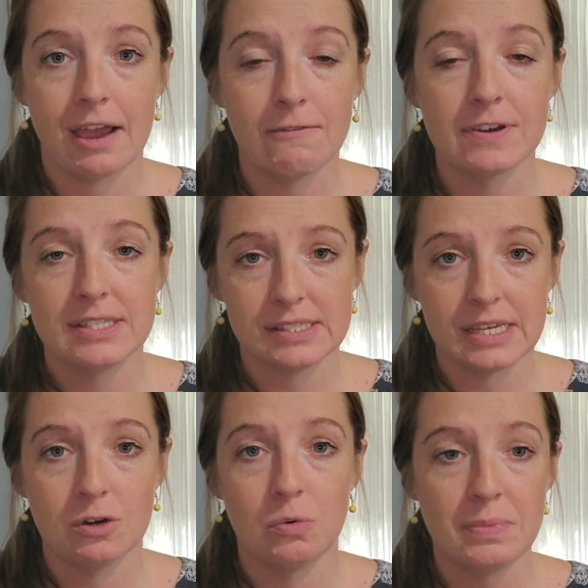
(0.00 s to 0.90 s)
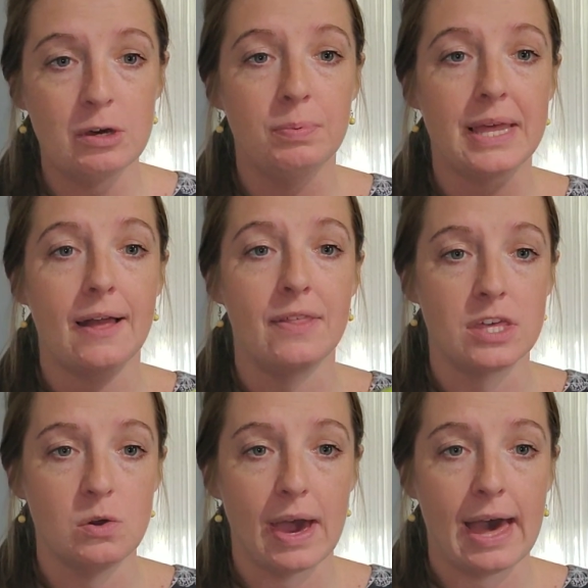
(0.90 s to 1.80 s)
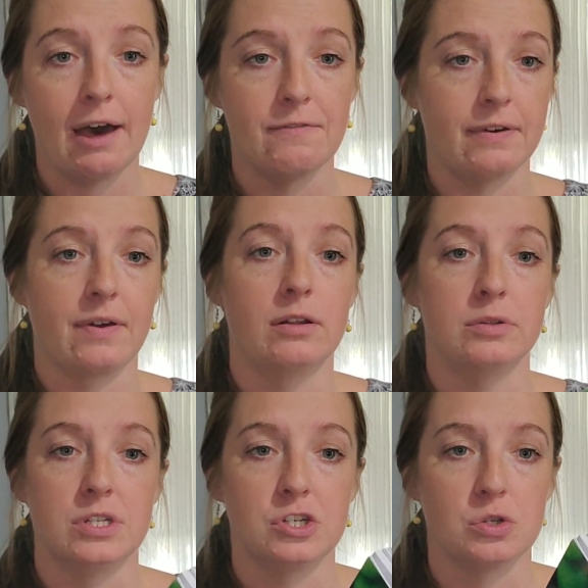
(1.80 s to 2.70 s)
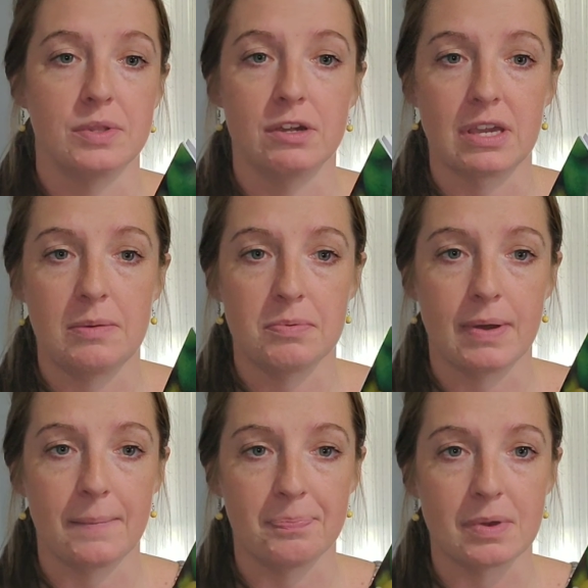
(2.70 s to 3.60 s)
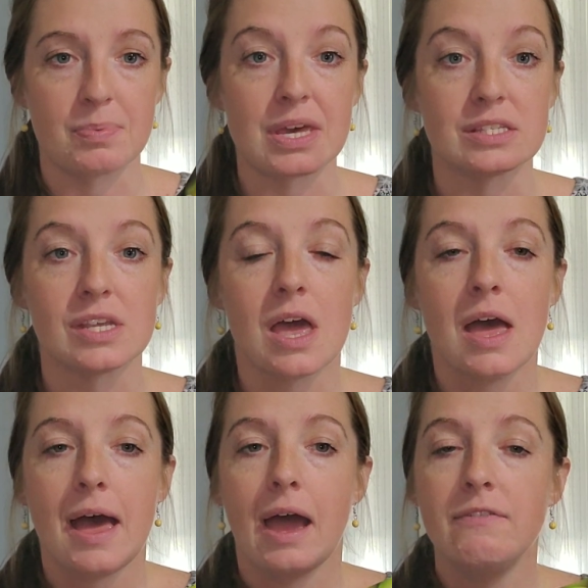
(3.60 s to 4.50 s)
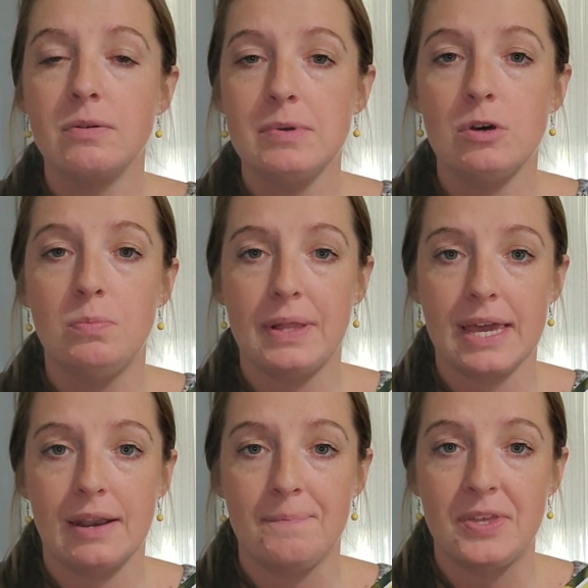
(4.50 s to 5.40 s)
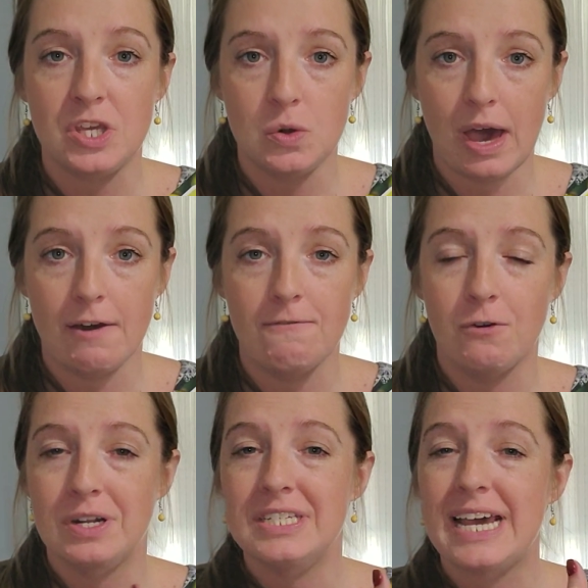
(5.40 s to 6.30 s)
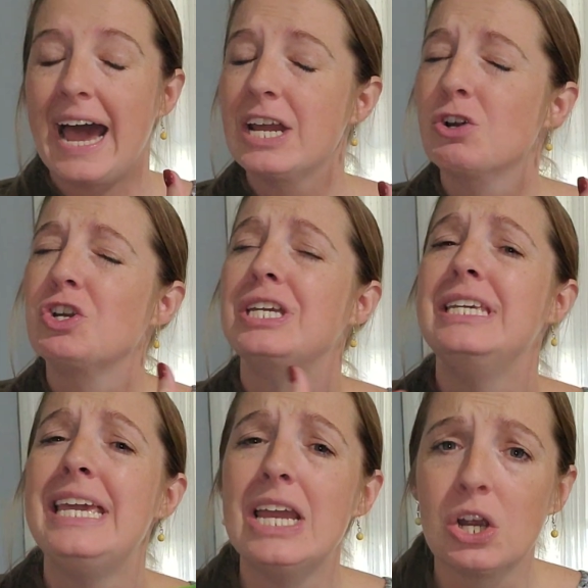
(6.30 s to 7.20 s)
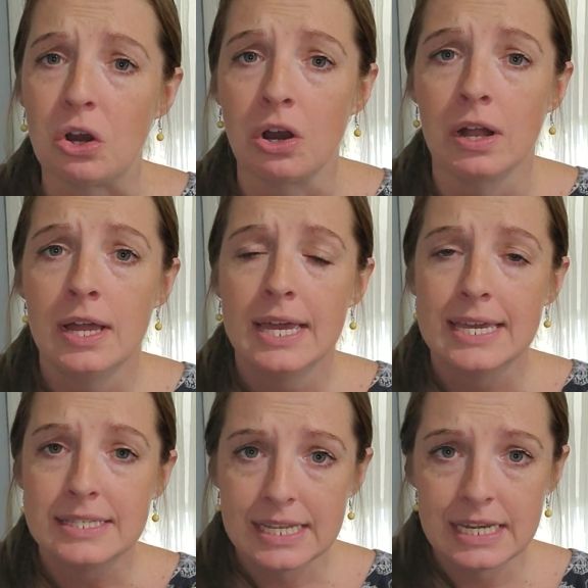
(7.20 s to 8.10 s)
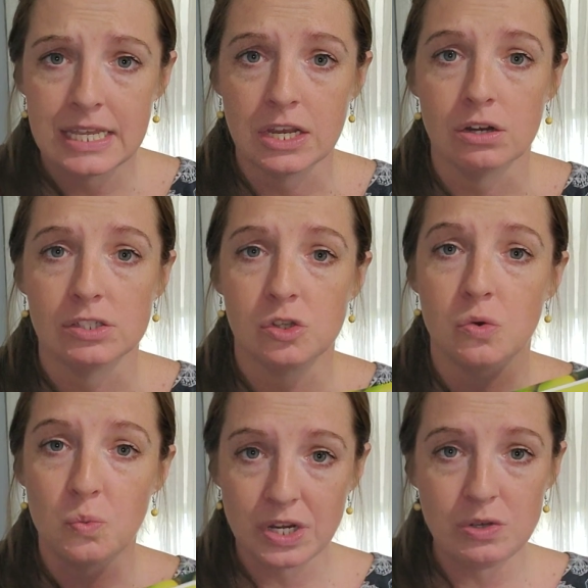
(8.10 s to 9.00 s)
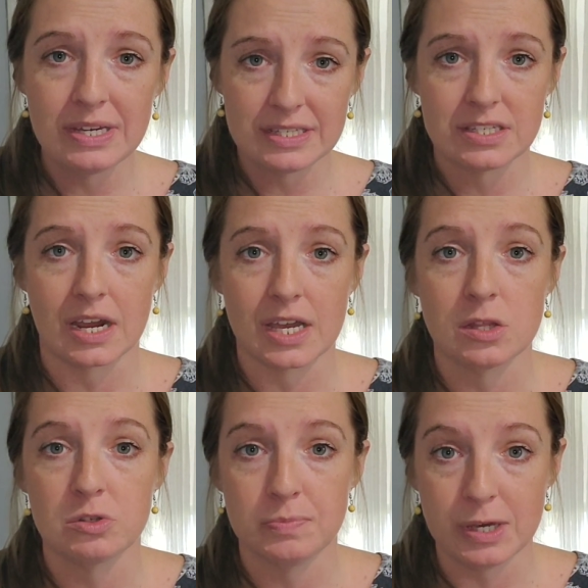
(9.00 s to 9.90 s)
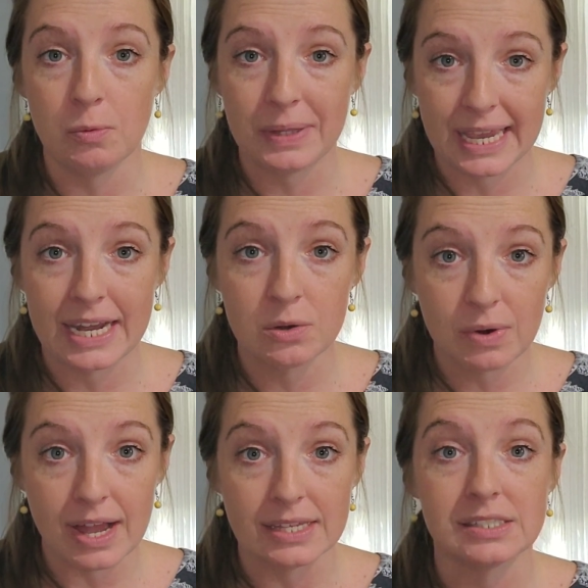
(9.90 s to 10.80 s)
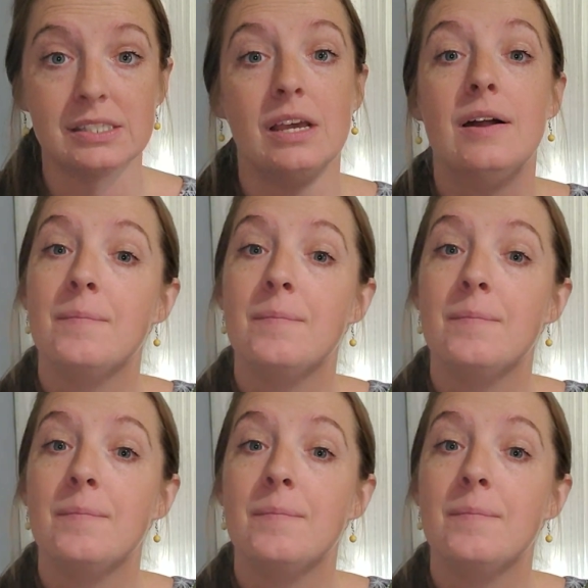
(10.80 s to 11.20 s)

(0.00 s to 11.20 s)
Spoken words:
Every single meal plan that you have, I've got a little tissue in there keeping my place, every meal plan that you have for an entire year is in here, so that when you get stuck in those meal planning ruts,